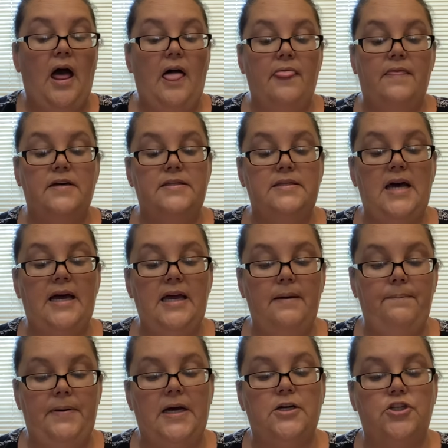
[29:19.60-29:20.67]
The
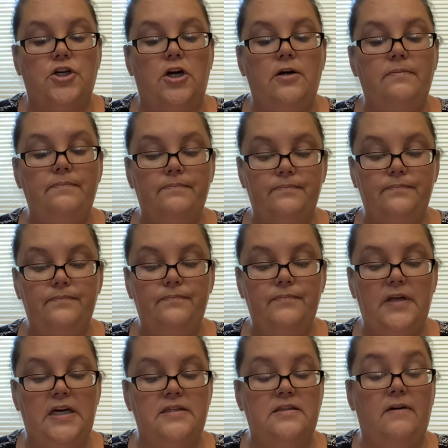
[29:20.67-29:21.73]
second picture
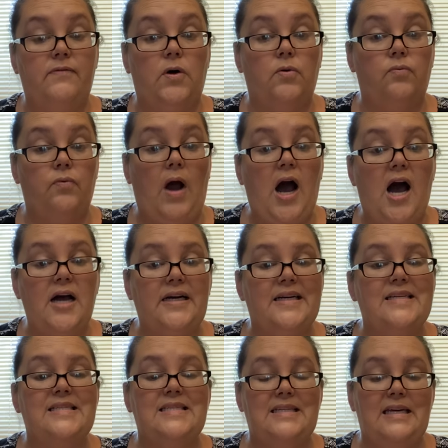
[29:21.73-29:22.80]
is of a rock
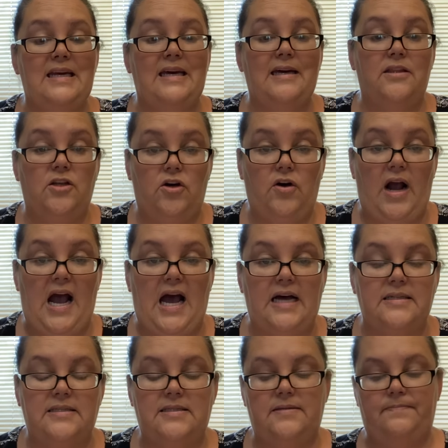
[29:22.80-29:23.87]
sitting in the
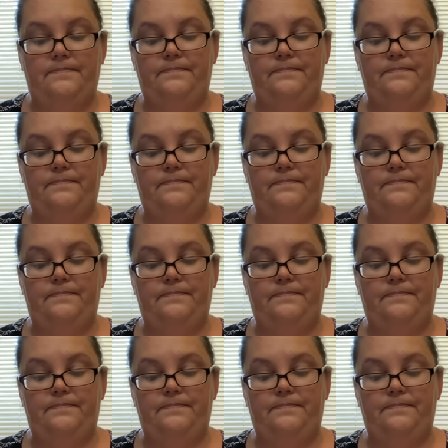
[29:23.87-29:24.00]
grass.